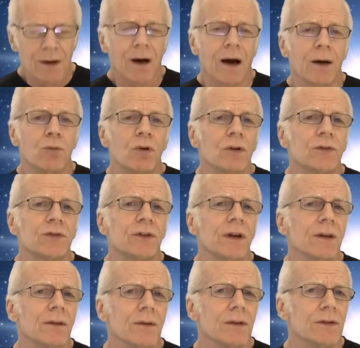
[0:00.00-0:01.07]
I will say
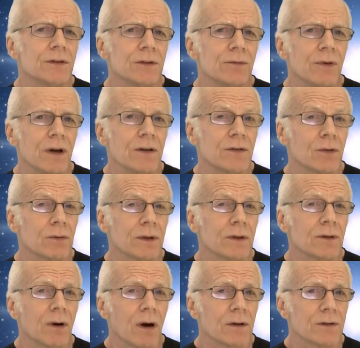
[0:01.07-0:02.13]
that this device only
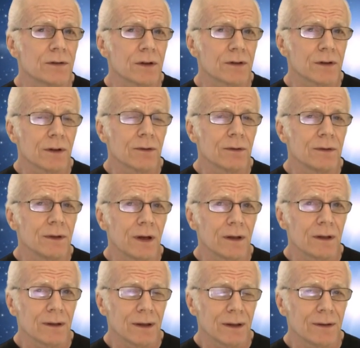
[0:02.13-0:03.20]
costs
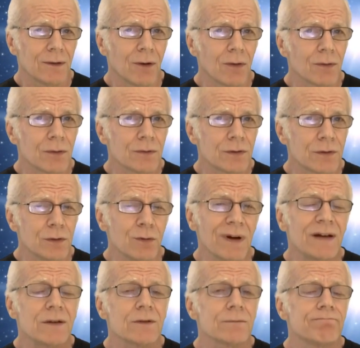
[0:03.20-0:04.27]
$699
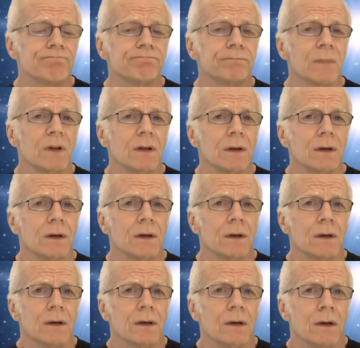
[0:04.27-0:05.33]
US,
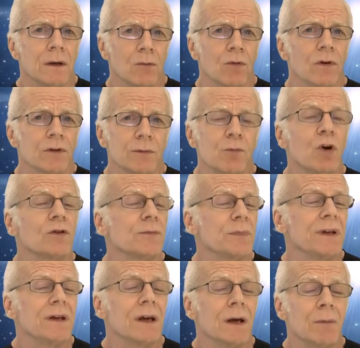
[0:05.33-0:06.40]
whereas most
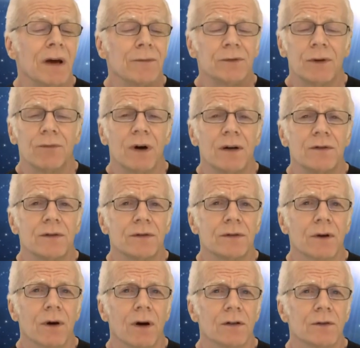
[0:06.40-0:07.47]
PEMF devices
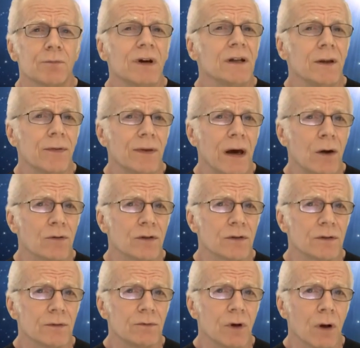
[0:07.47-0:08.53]
cost many
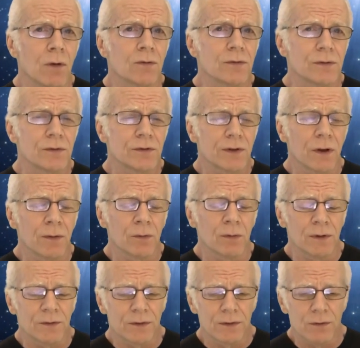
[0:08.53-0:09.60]
thousands of dollars. There's other
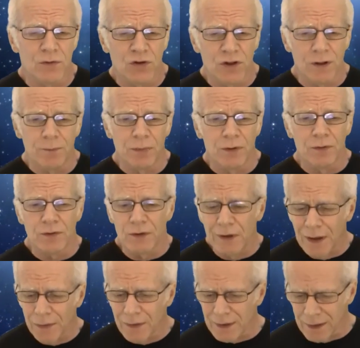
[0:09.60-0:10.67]
ones that are cheap, but there's
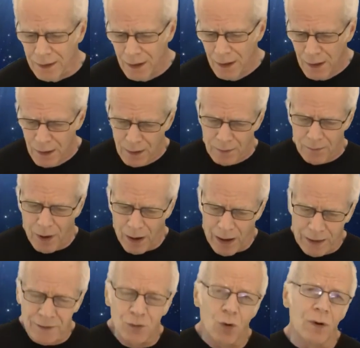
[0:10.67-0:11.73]
none that
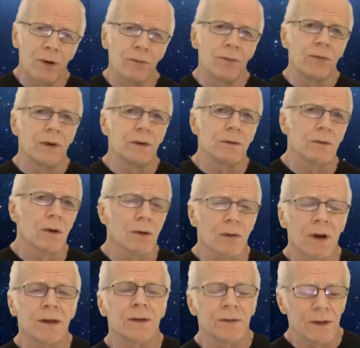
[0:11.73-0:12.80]
I know of that are
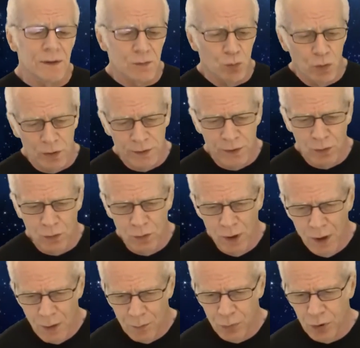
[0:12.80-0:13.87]
like this, where you
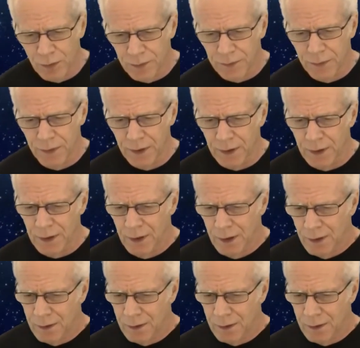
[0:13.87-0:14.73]
put the